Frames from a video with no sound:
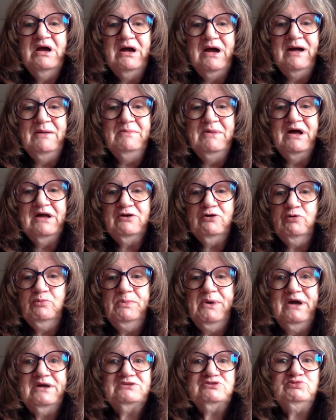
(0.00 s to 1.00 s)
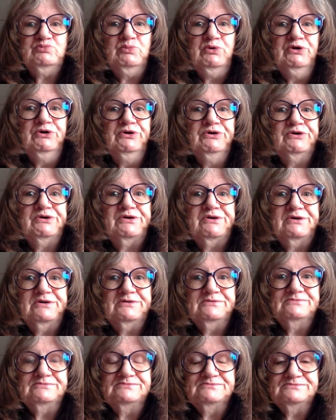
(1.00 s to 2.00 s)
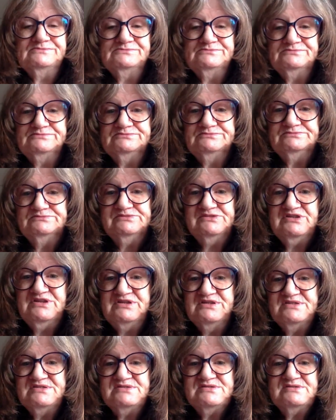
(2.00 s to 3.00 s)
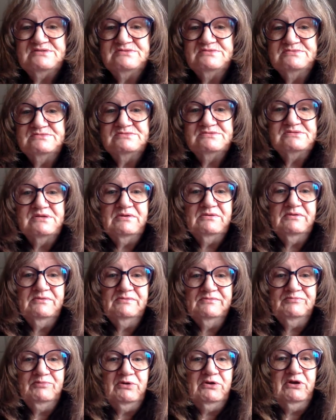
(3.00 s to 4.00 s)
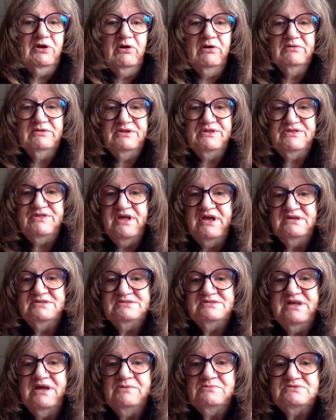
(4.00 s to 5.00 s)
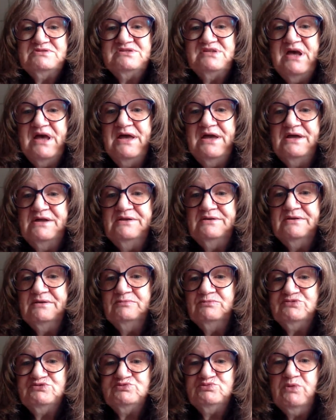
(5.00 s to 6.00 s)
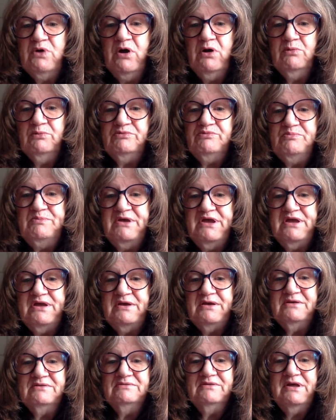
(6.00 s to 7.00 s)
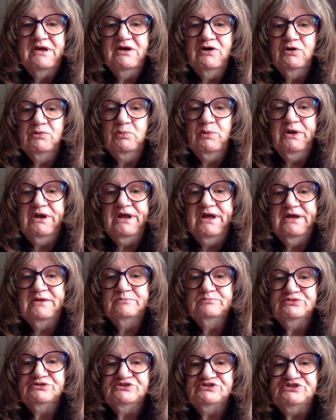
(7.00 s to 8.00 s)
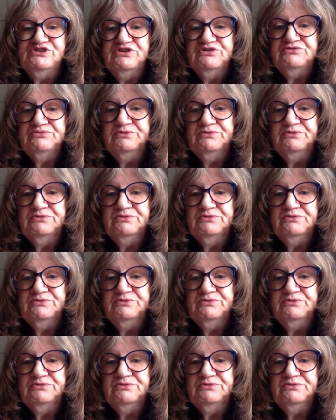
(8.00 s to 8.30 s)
I might go back to work since of what all the things they were saying was wrong with me. They go went ahead and pushed it